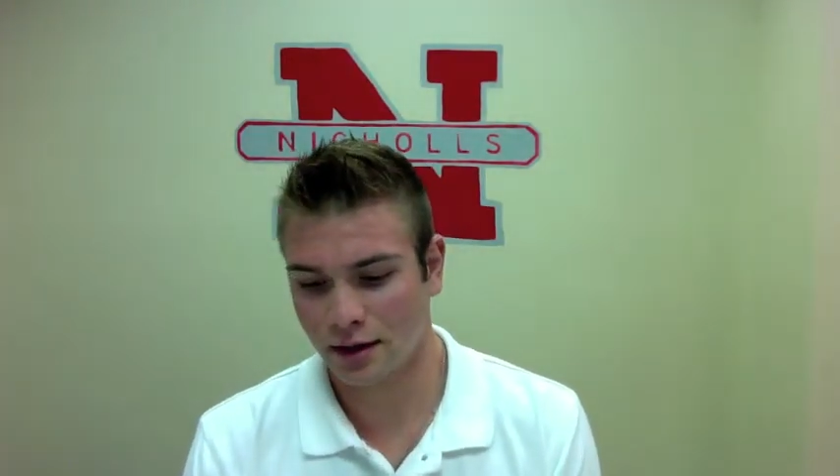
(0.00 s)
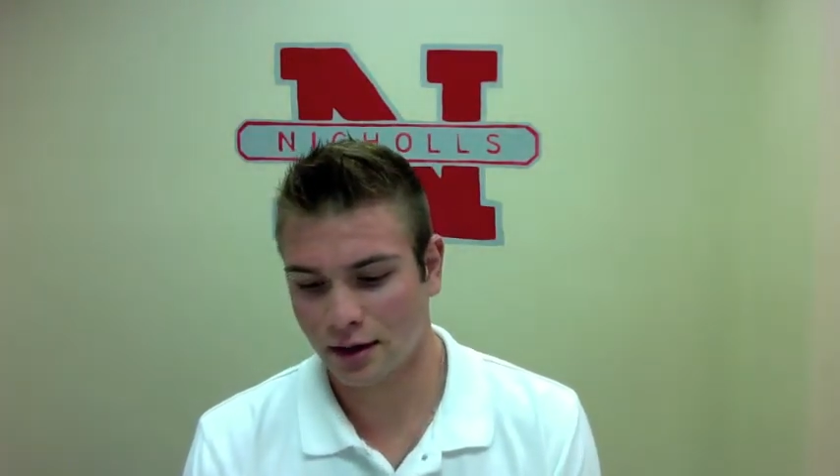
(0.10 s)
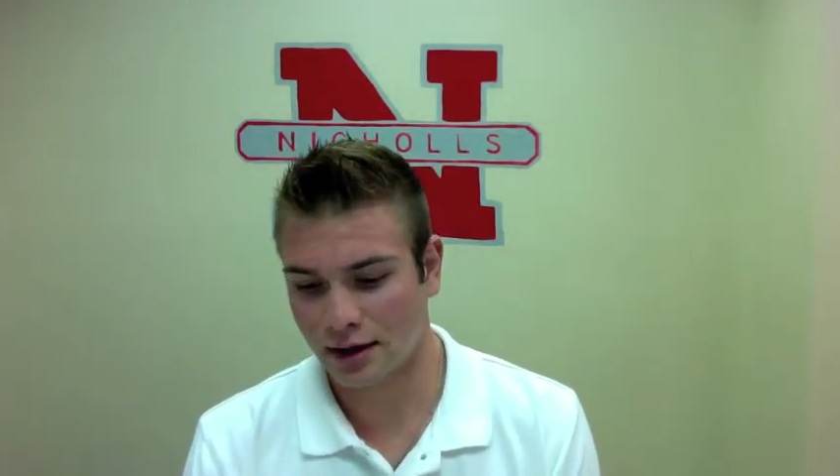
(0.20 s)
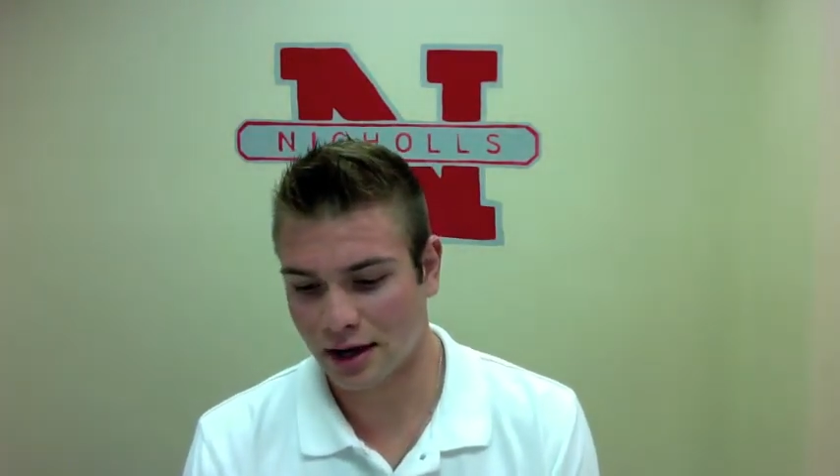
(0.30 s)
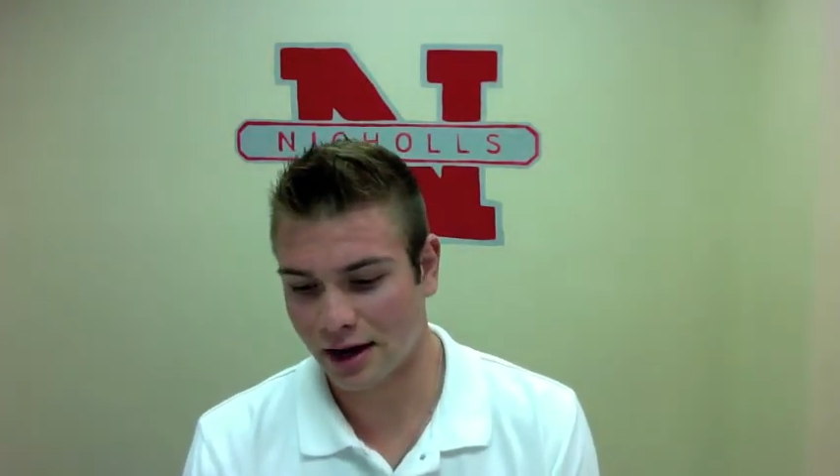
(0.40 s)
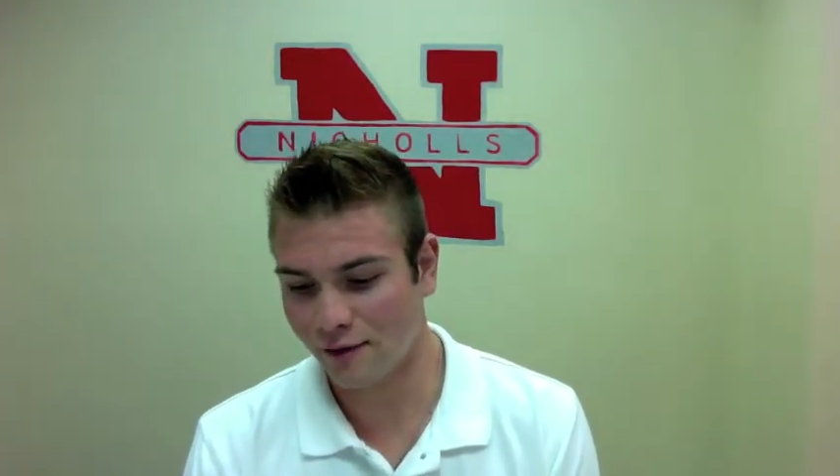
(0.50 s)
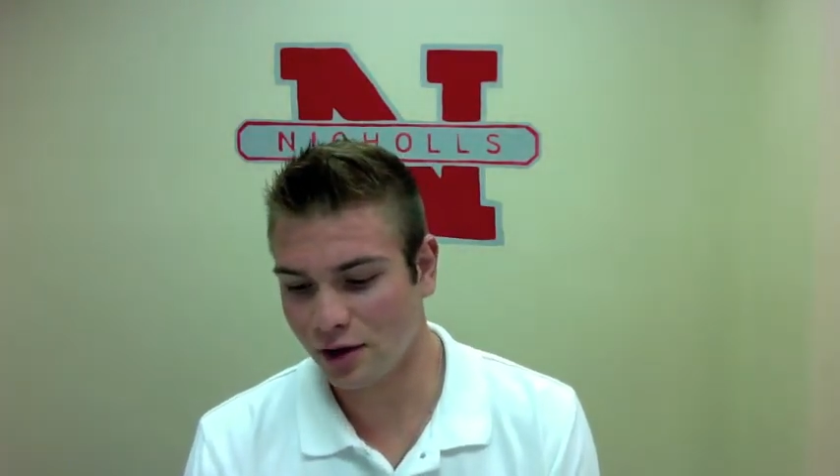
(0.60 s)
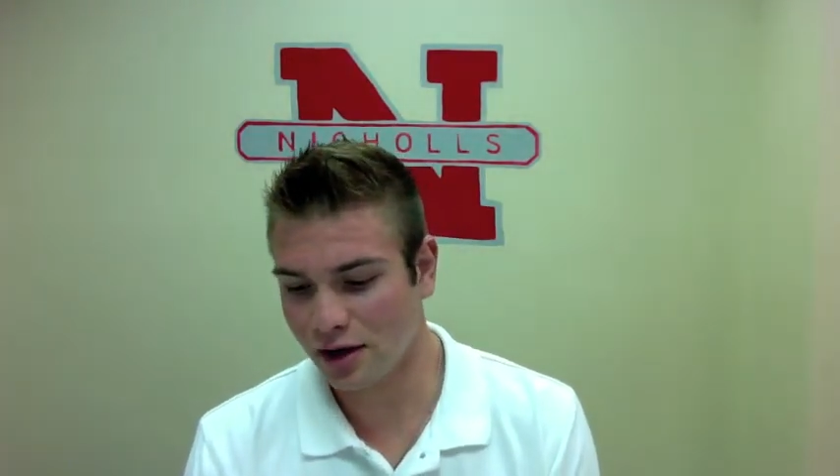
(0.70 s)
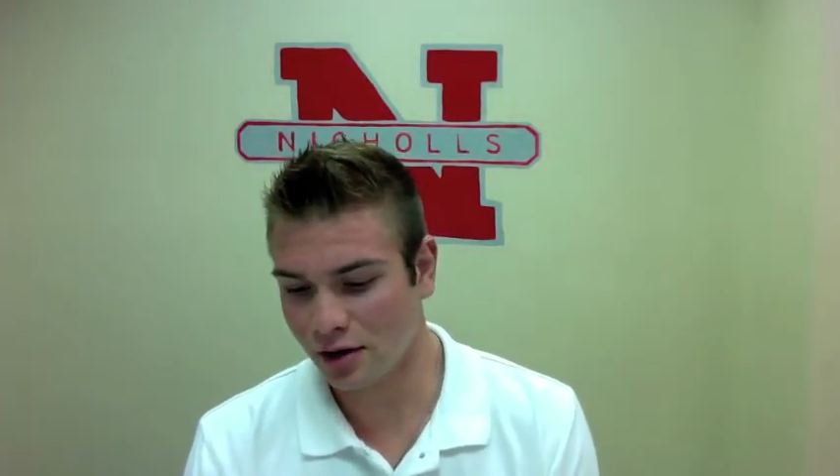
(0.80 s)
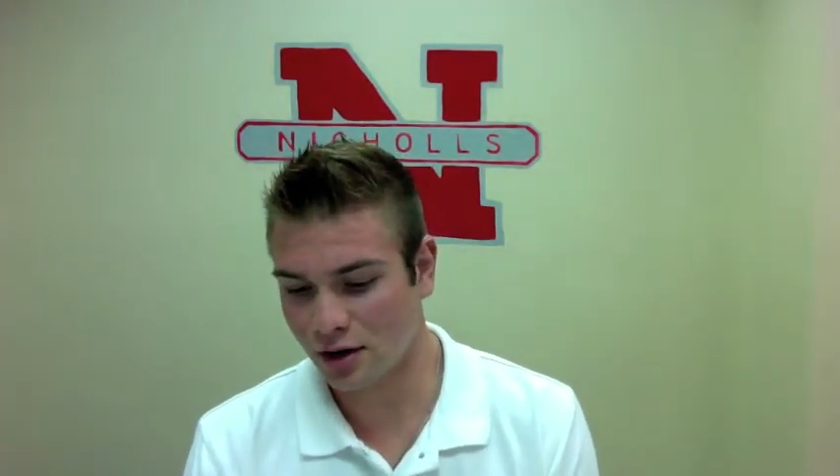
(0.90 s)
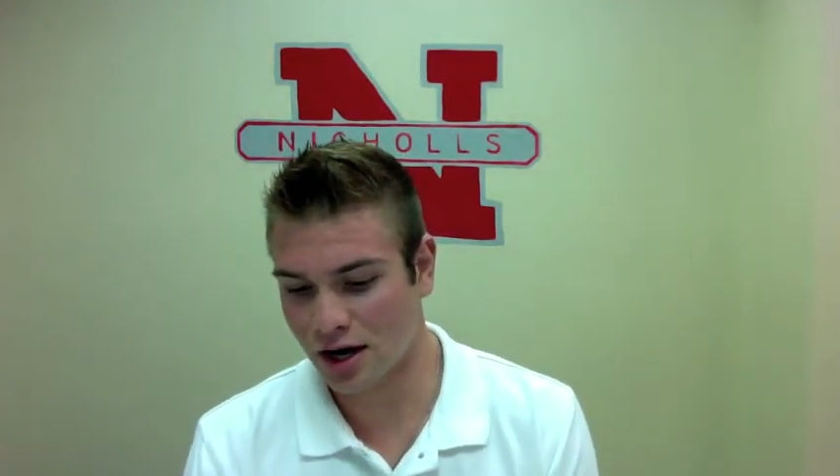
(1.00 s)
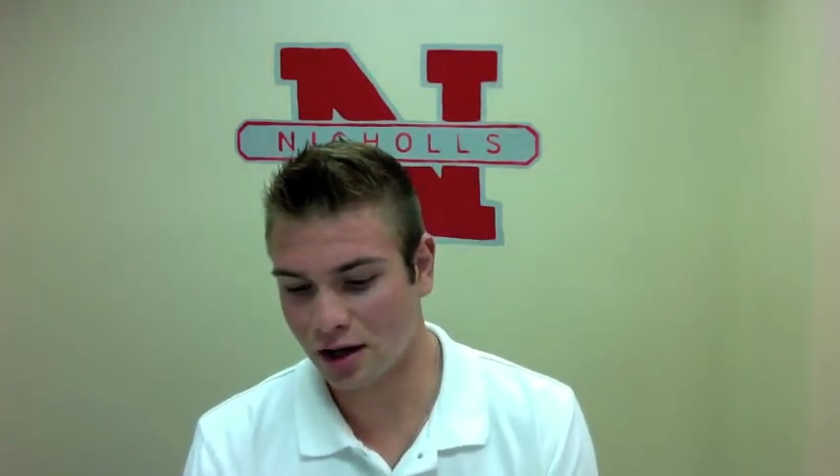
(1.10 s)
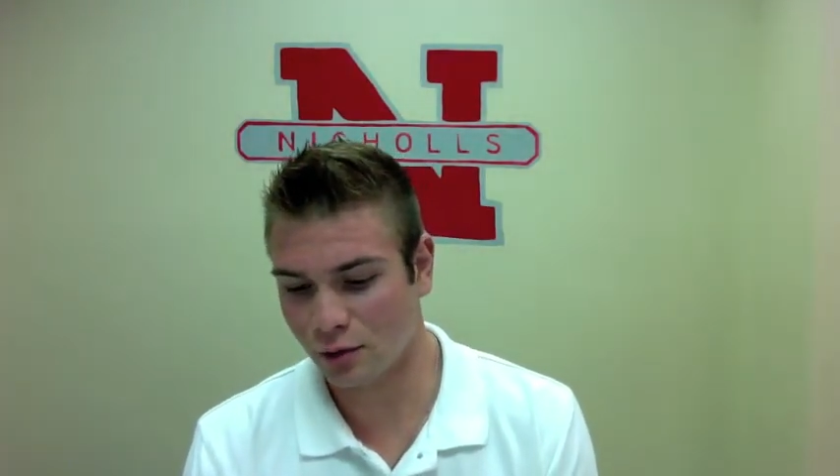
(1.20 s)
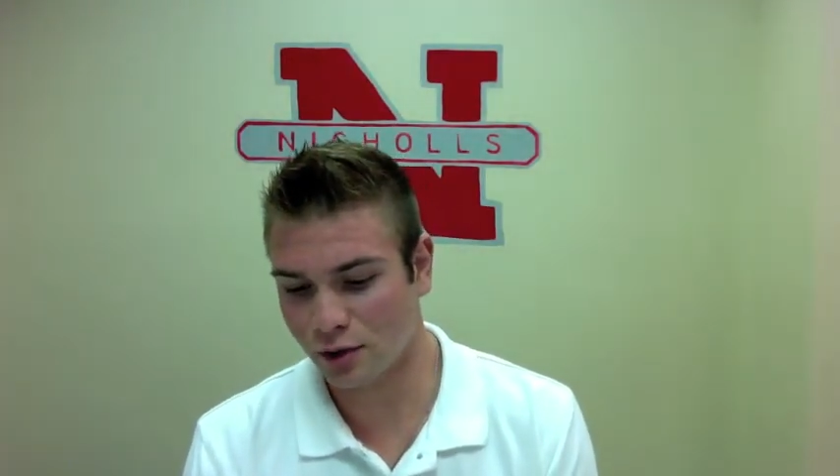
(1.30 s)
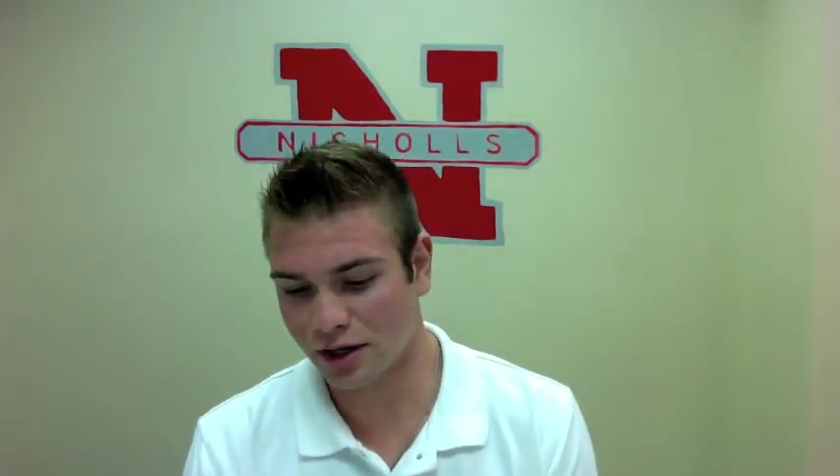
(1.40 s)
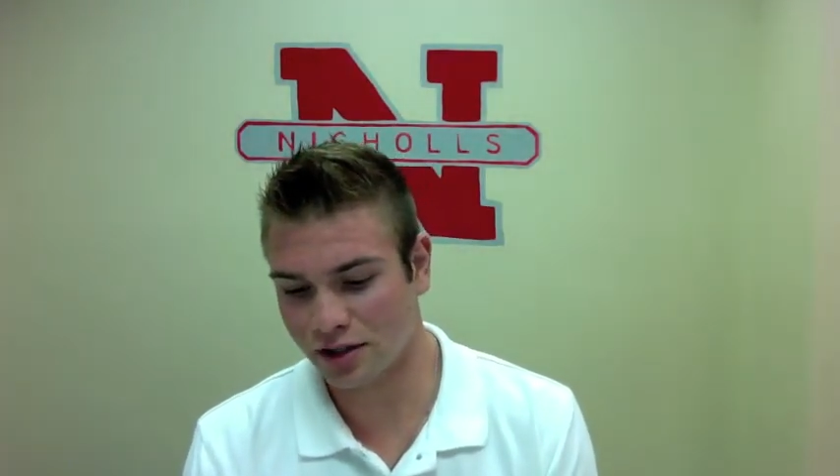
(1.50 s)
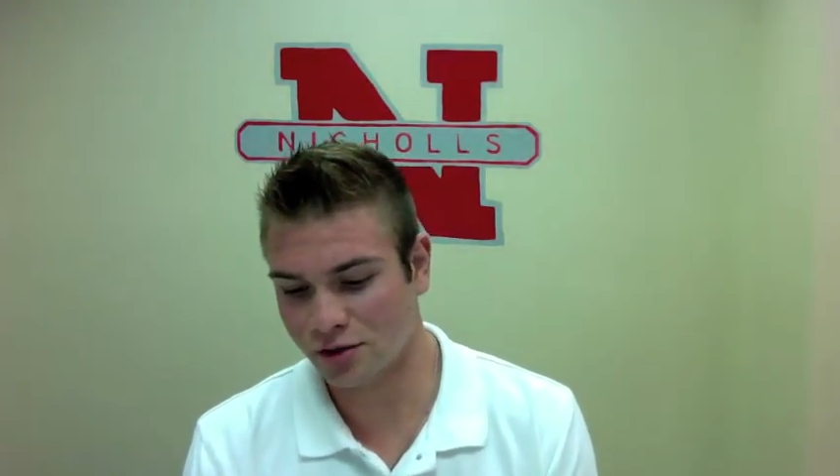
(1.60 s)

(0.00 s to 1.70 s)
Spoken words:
Now every year on Halloween,